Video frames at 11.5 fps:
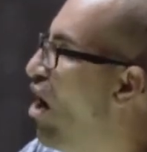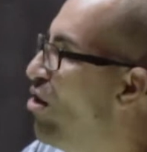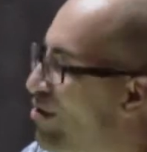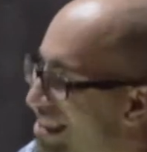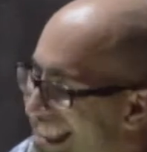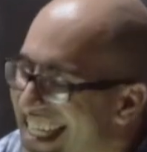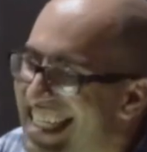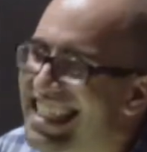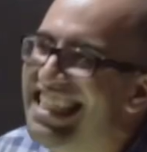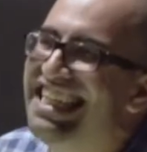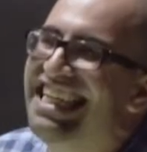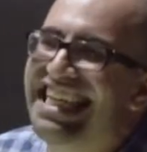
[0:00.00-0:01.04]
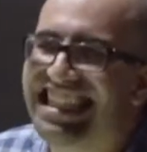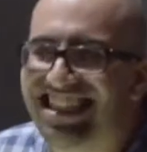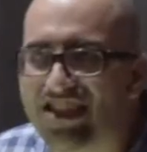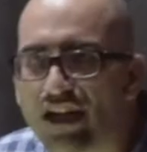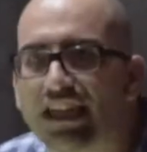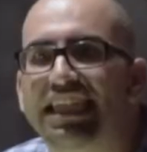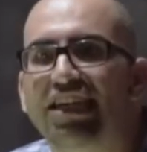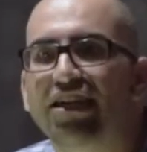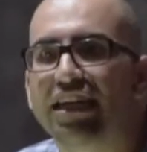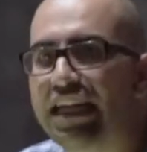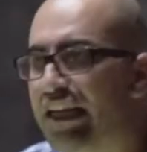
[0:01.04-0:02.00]
who stand in
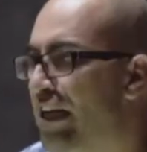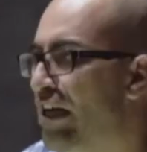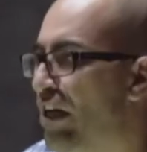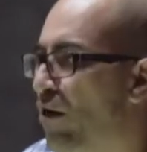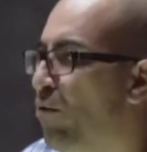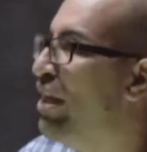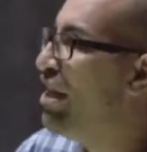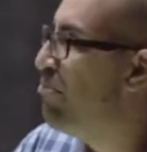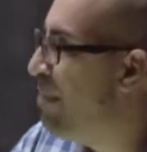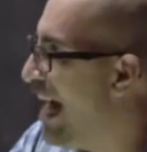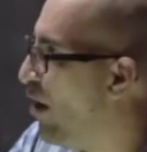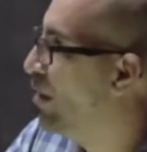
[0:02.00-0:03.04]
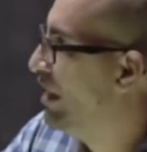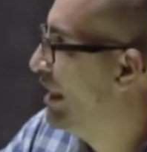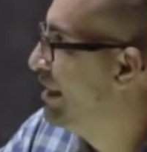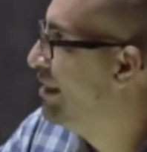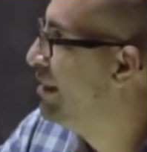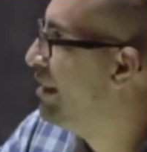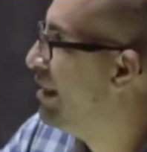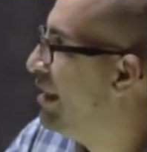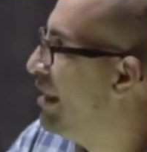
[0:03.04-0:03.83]
solidarity with the powerless.